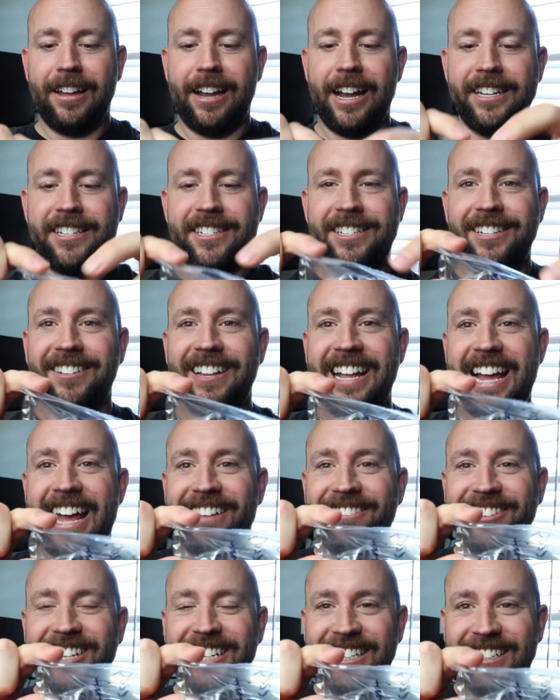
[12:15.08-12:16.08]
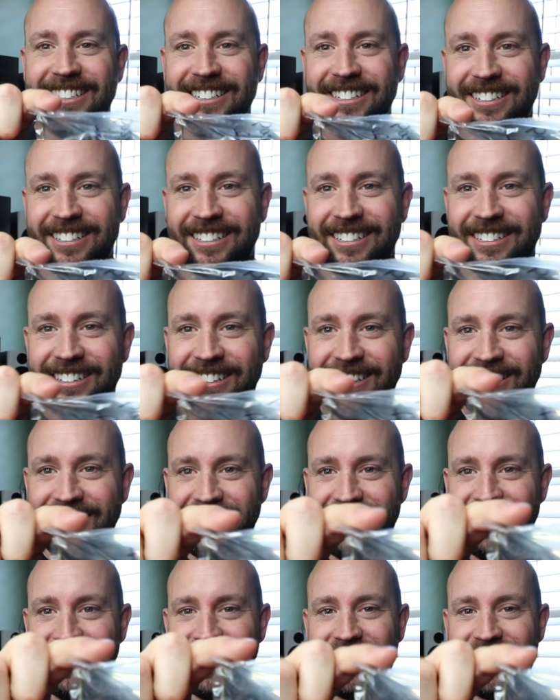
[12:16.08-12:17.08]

I still have it. There it